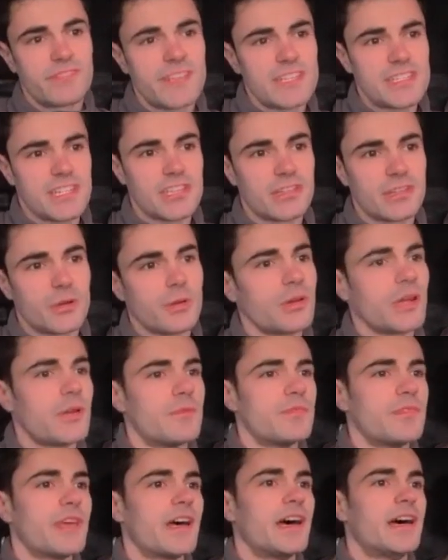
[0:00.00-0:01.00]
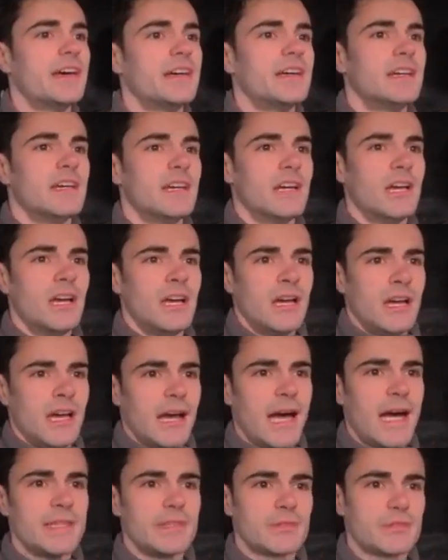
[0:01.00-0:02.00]
facing to go around it,
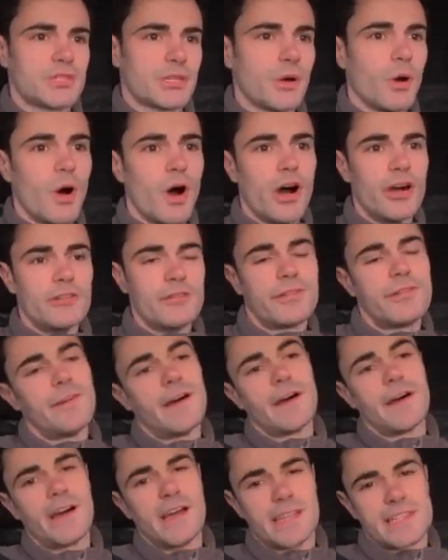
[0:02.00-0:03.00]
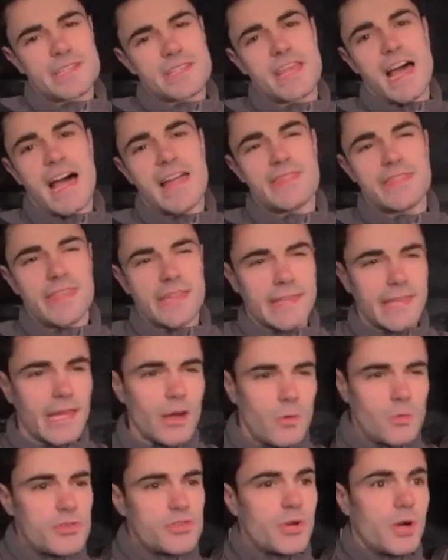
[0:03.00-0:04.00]
handles to go on, fill it, sand it, get
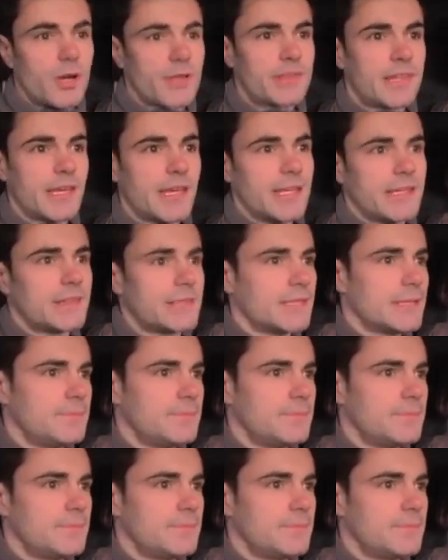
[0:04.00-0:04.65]
it all sorted.